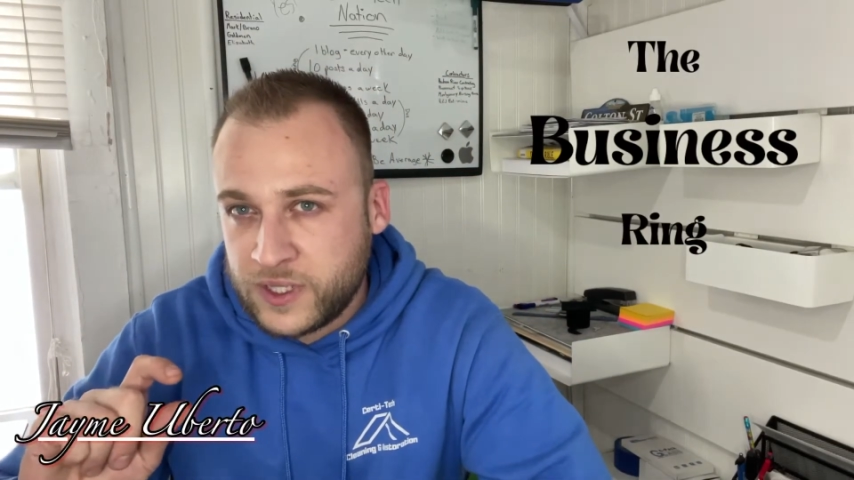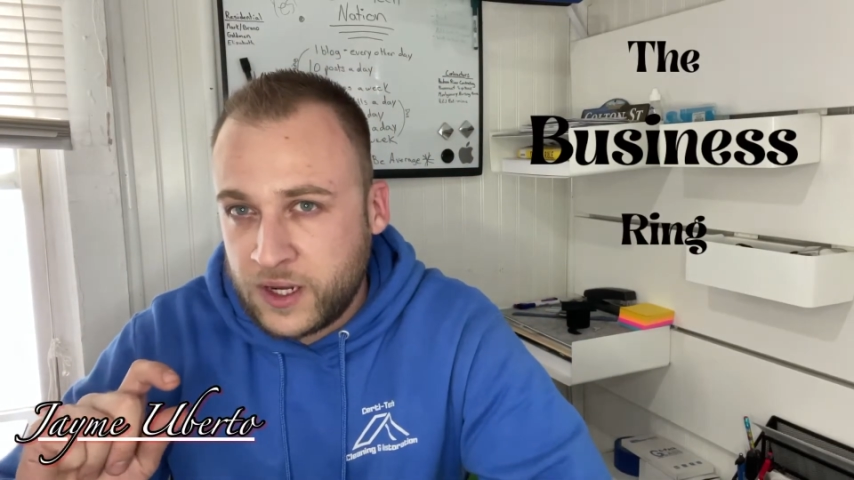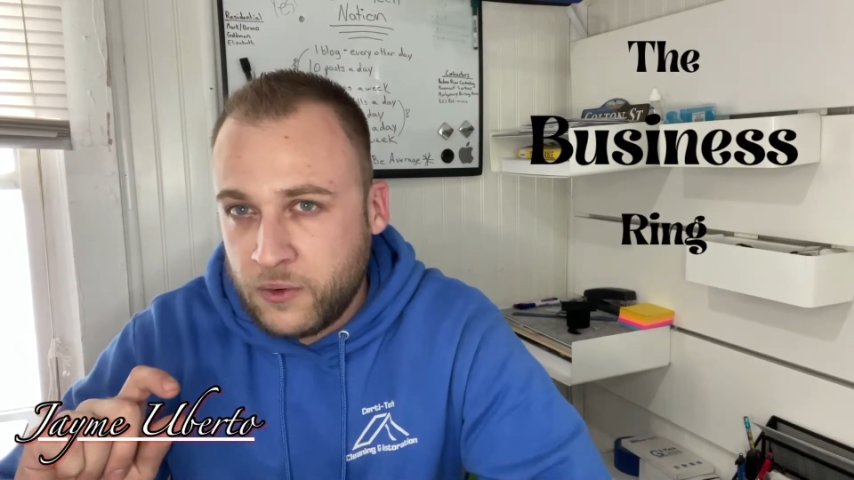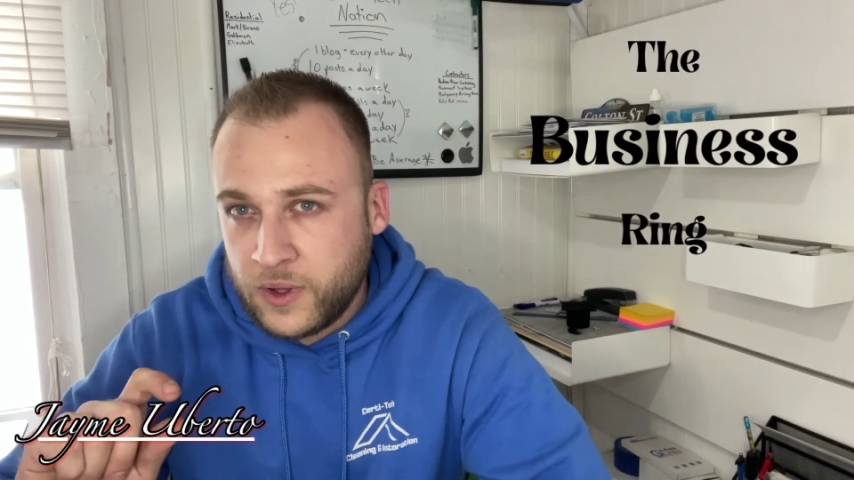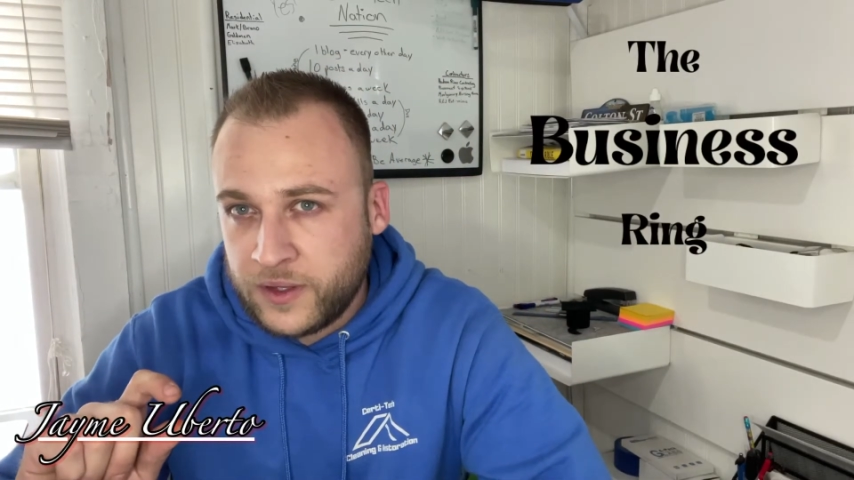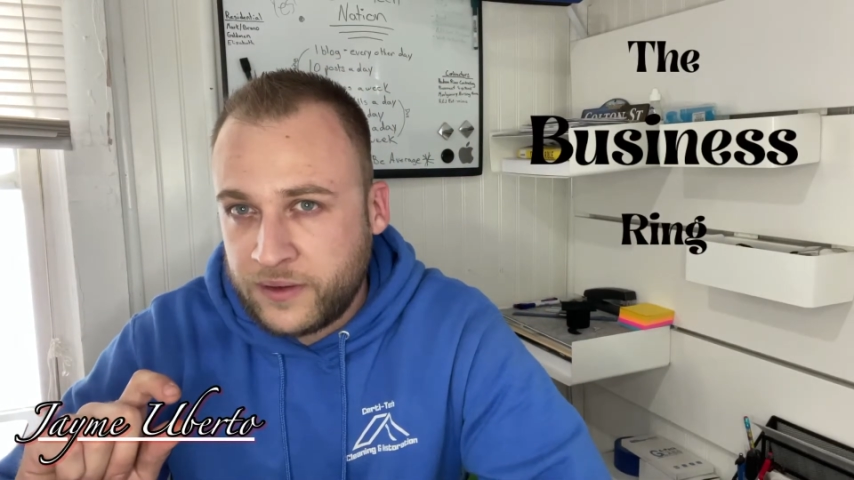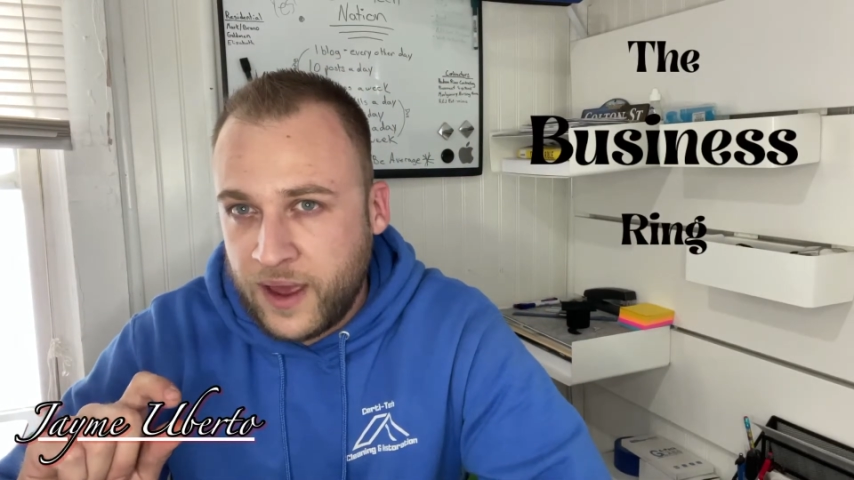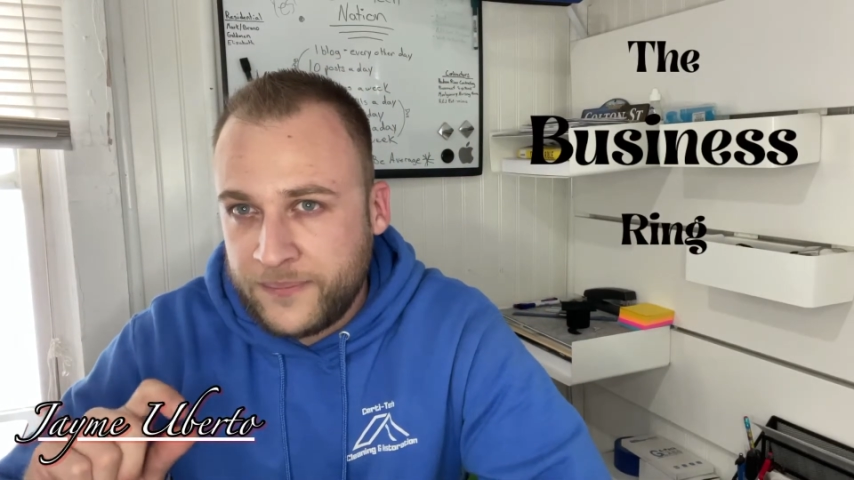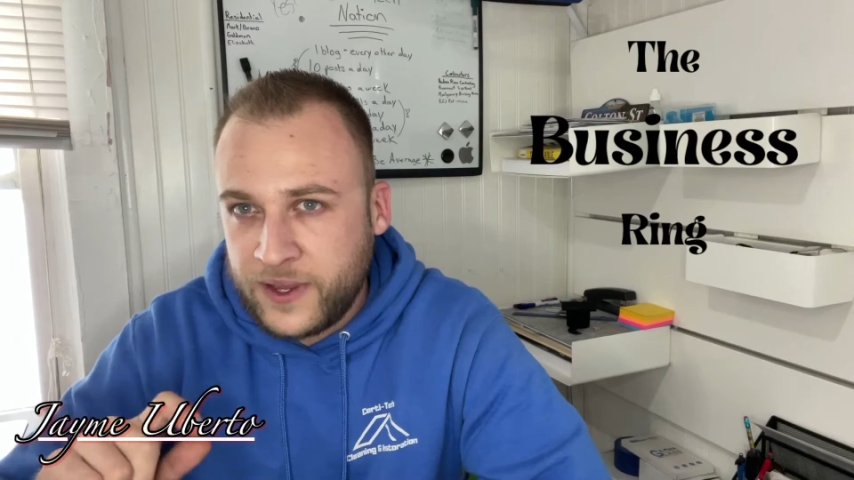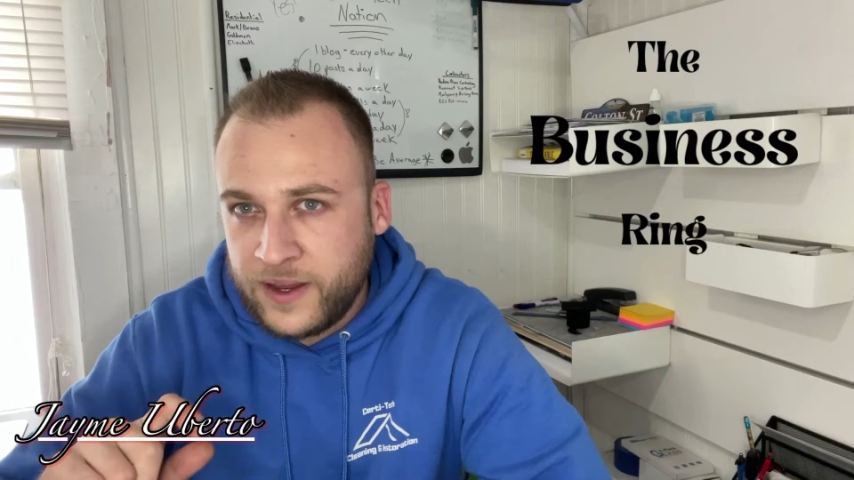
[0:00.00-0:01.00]
that go on the
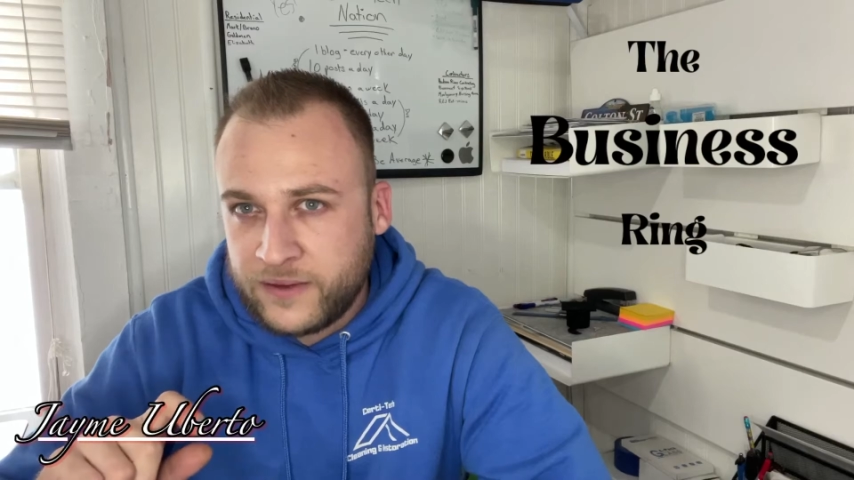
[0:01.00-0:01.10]
top that you